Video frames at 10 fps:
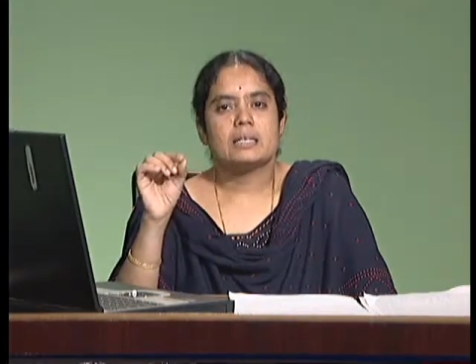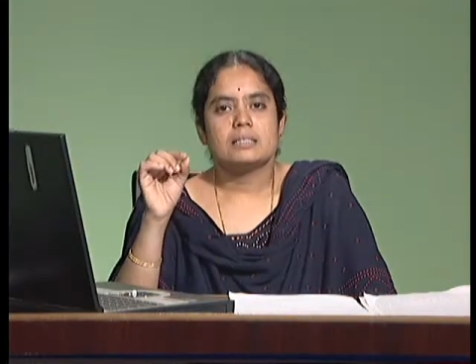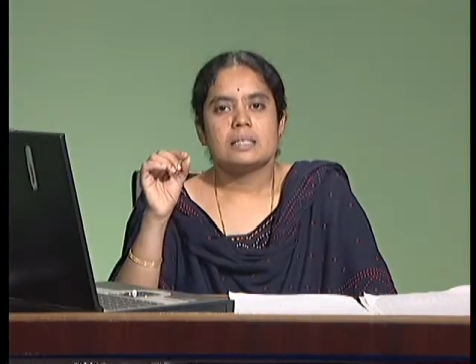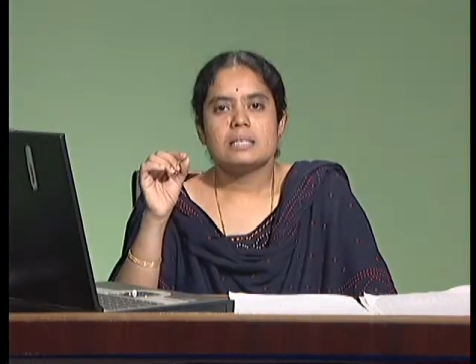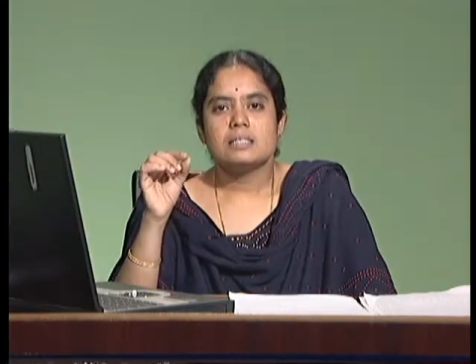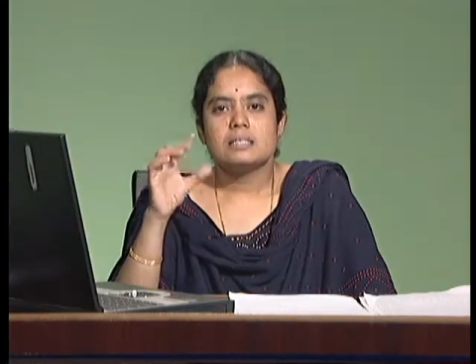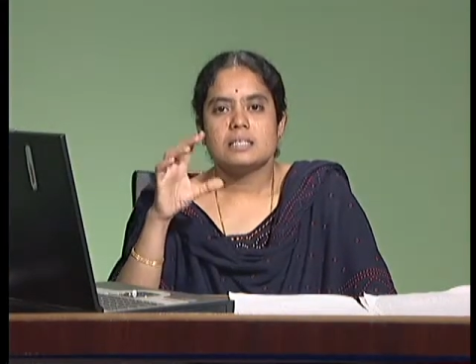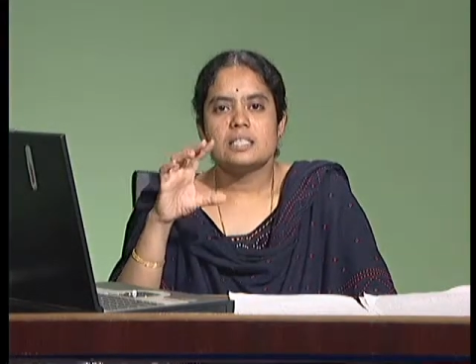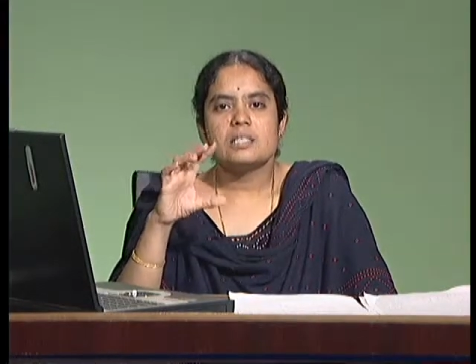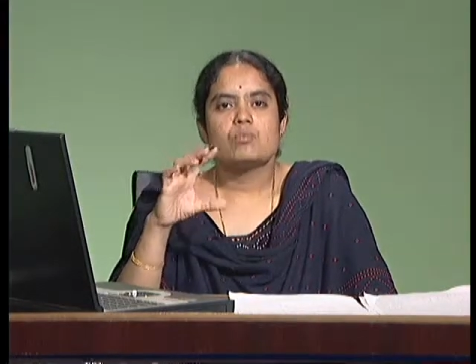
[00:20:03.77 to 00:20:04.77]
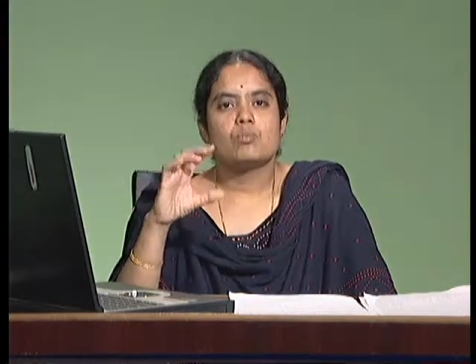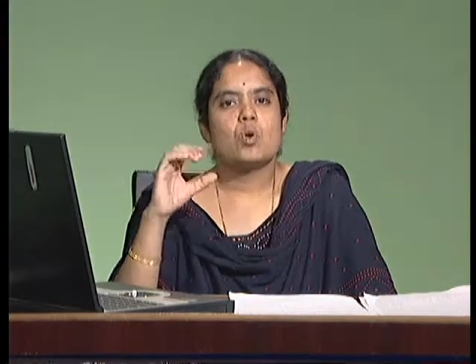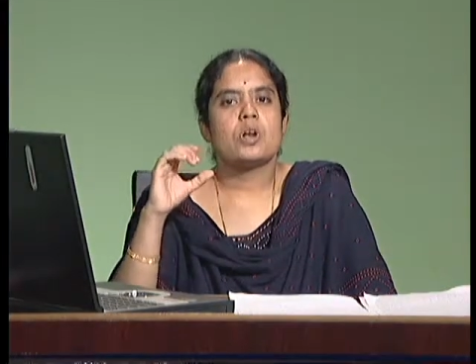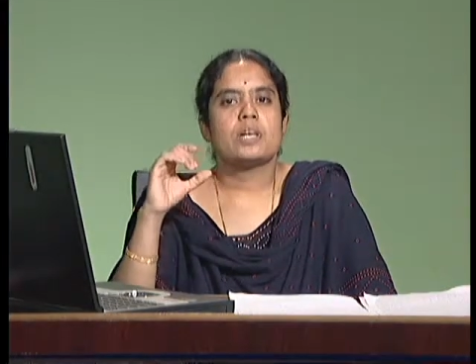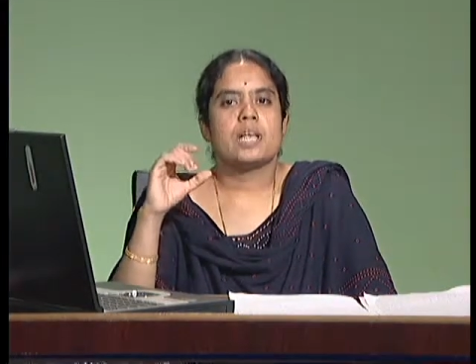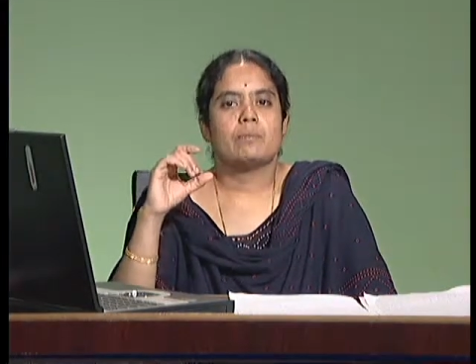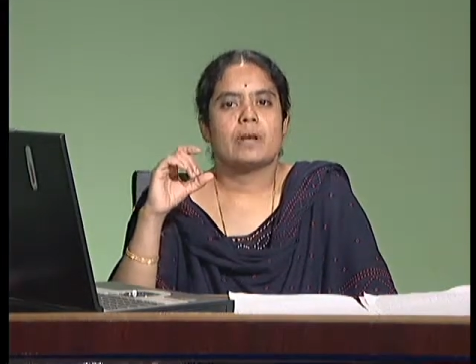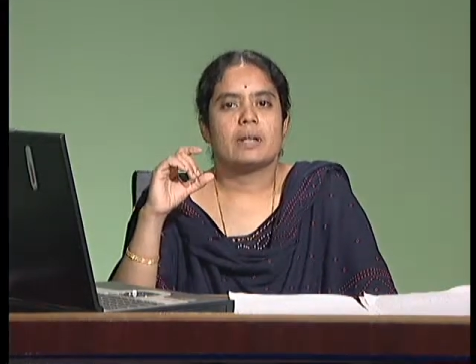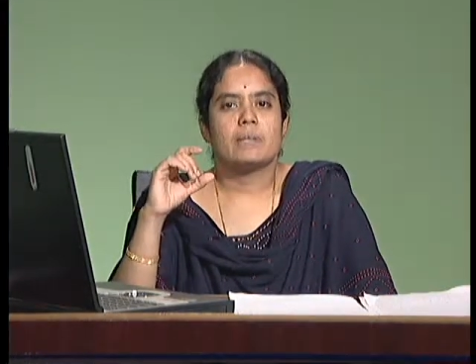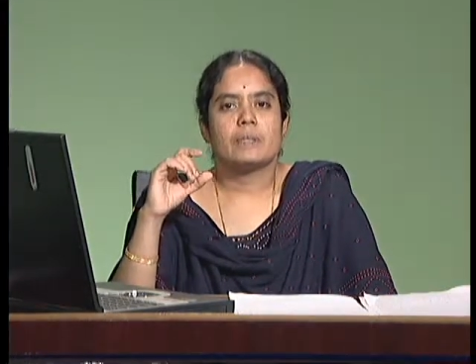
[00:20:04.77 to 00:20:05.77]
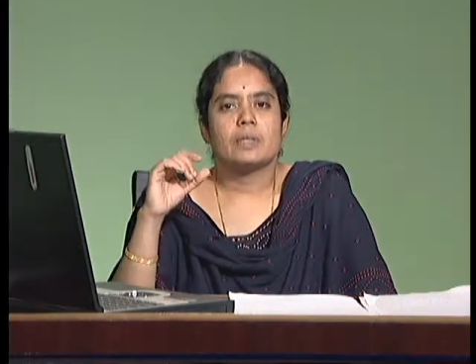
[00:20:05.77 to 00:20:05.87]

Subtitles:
That is, it is more turbid.